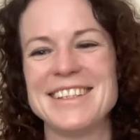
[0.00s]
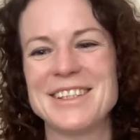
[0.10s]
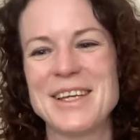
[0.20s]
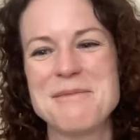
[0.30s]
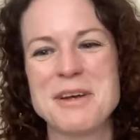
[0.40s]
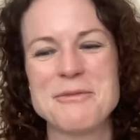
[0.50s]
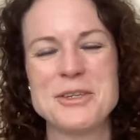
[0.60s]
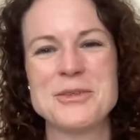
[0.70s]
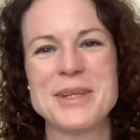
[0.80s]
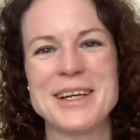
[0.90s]
so keep that
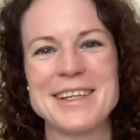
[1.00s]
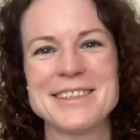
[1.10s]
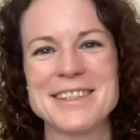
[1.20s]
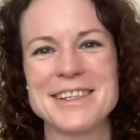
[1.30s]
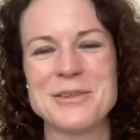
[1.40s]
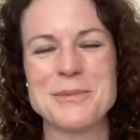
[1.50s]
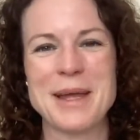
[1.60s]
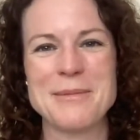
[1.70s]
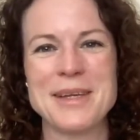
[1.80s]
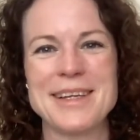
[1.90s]
visualized that your
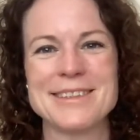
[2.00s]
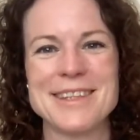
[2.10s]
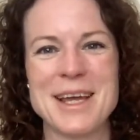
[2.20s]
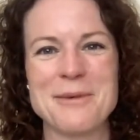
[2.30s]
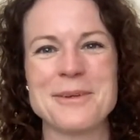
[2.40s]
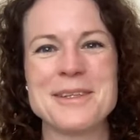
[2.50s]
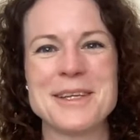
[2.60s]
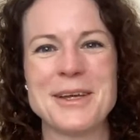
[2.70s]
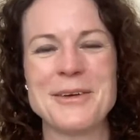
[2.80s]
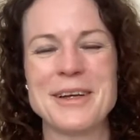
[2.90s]
baby is there
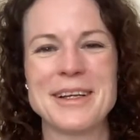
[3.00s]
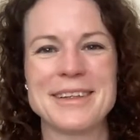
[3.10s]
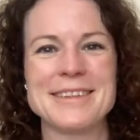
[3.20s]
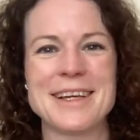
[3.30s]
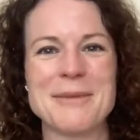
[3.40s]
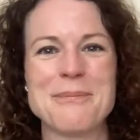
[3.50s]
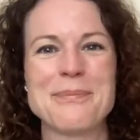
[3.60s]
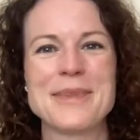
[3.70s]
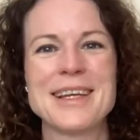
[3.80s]
with you and